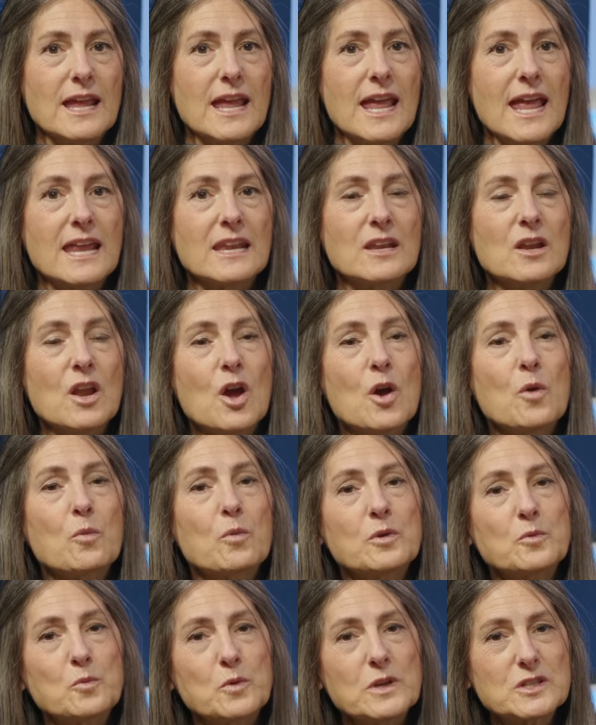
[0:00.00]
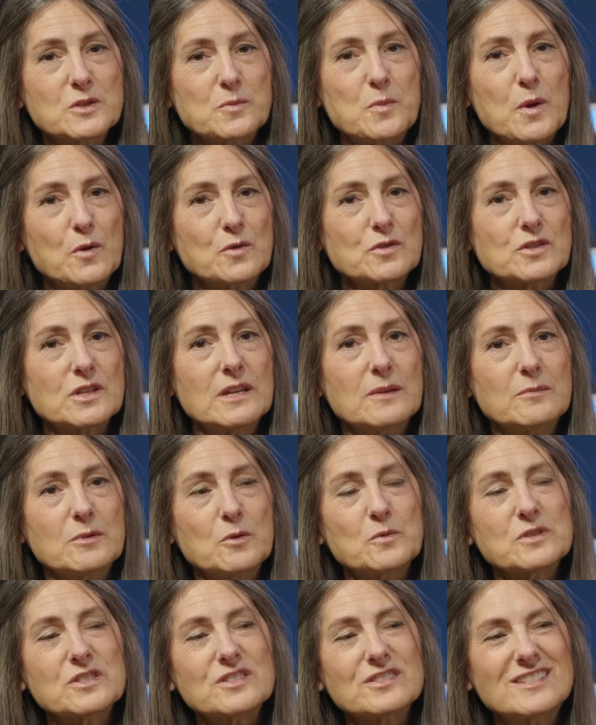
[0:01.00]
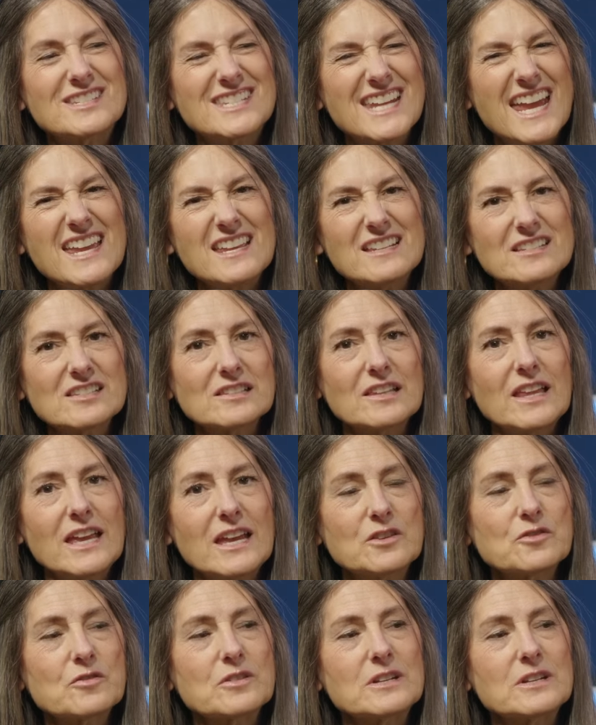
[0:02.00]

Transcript: And when we spoke to him, it was days later,